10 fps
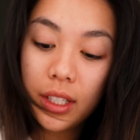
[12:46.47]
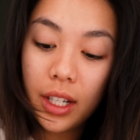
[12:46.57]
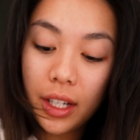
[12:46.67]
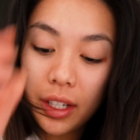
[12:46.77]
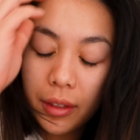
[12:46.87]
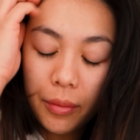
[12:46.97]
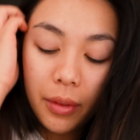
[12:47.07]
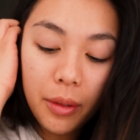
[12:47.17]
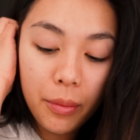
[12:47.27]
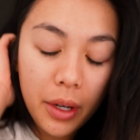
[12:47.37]
Um,
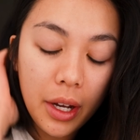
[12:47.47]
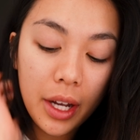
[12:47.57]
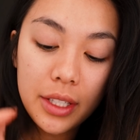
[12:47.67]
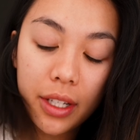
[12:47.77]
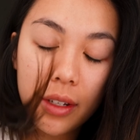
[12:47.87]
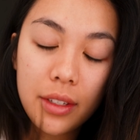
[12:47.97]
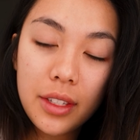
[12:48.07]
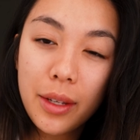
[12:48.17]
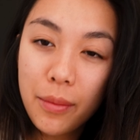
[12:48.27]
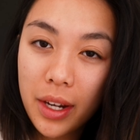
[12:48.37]
but I did a
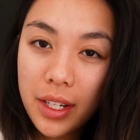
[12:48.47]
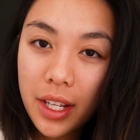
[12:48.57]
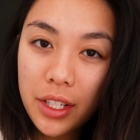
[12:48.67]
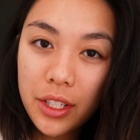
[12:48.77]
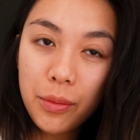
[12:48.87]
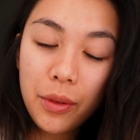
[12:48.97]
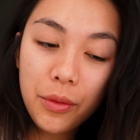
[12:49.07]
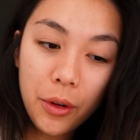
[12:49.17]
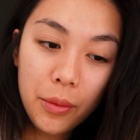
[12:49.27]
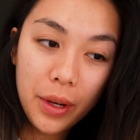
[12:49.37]
sleep meditation
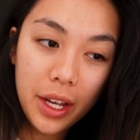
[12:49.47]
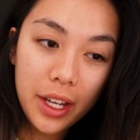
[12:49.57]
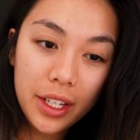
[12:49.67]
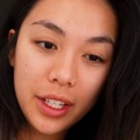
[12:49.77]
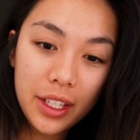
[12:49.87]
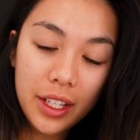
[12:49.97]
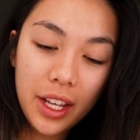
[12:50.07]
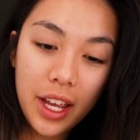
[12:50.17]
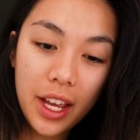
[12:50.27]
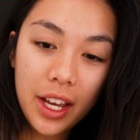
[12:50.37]
before bed
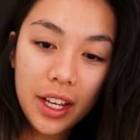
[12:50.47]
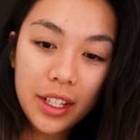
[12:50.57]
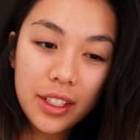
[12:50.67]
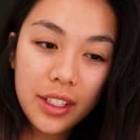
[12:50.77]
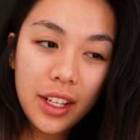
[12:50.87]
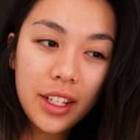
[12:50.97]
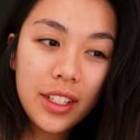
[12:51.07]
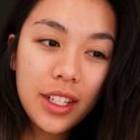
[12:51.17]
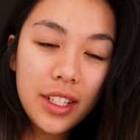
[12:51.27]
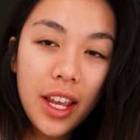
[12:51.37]
and it
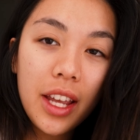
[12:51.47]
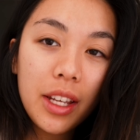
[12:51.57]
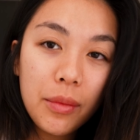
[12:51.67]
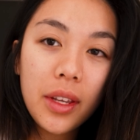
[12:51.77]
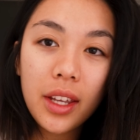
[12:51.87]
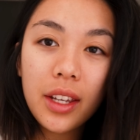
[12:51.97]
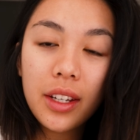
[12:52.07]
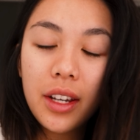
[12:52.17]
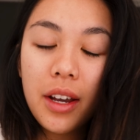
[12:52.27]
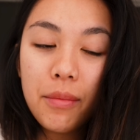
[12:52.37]
did take me
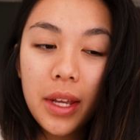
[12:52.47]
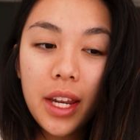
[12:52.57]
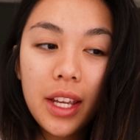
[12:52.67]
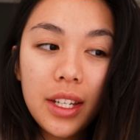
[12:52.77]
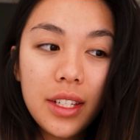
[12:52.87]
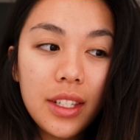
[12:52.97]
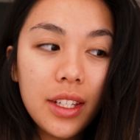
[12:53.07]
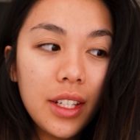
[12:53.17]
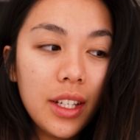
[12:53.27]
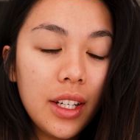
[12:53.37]
a minute
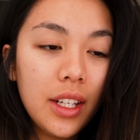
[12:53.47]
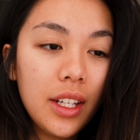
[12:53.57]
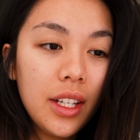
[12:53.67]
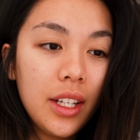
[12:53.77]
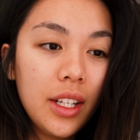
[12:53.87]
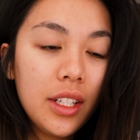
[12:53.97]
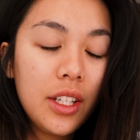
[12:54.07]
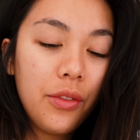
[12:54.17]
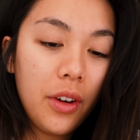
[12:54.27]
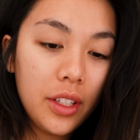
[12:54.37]

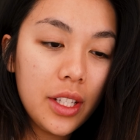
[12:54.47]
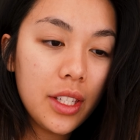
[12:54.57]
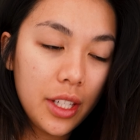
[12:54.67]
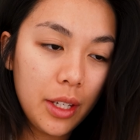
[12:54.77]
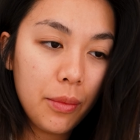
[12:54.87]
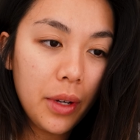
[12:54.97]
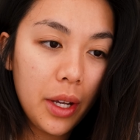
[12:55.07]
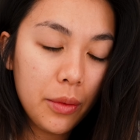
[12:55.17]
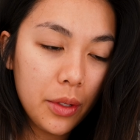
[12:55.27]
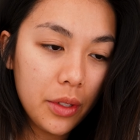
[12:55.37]
to fall asleep, I
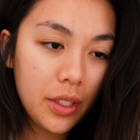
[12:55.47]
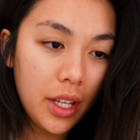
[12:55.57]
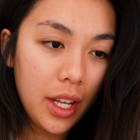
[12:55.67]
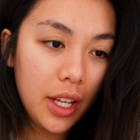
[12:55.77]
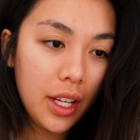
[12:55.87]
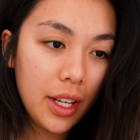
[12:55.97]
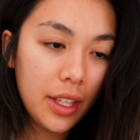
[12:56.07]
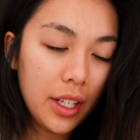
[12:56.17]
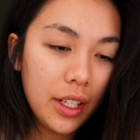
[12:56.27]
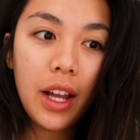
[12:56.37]
will say, I
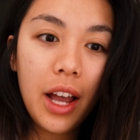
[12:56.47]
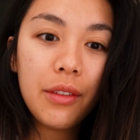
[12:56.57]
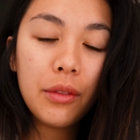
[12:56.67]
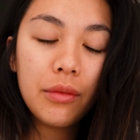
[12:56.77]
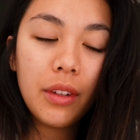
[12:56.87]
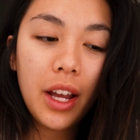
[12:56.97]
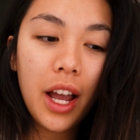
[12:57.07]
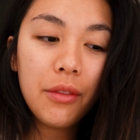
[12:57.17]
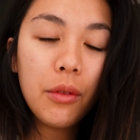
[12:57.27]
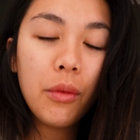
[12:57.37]
think have a I
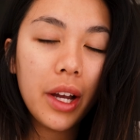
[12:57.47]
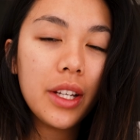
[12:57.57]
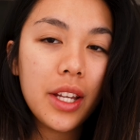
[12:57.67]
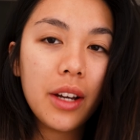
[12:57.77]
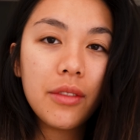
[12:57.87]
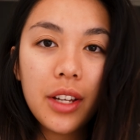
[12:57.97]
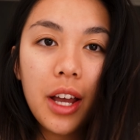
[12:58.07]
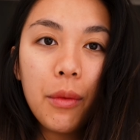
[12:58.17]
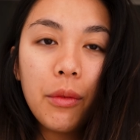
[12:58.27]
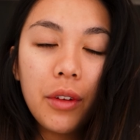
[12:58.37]
have a wind down
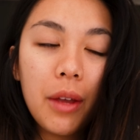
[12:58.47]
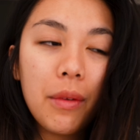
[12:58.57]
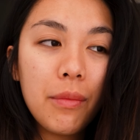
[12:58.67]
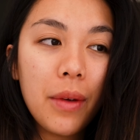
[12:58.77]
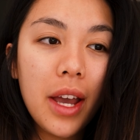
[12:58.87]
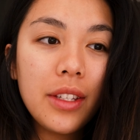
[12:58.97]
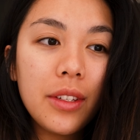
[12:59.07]
time of when I'm in bed.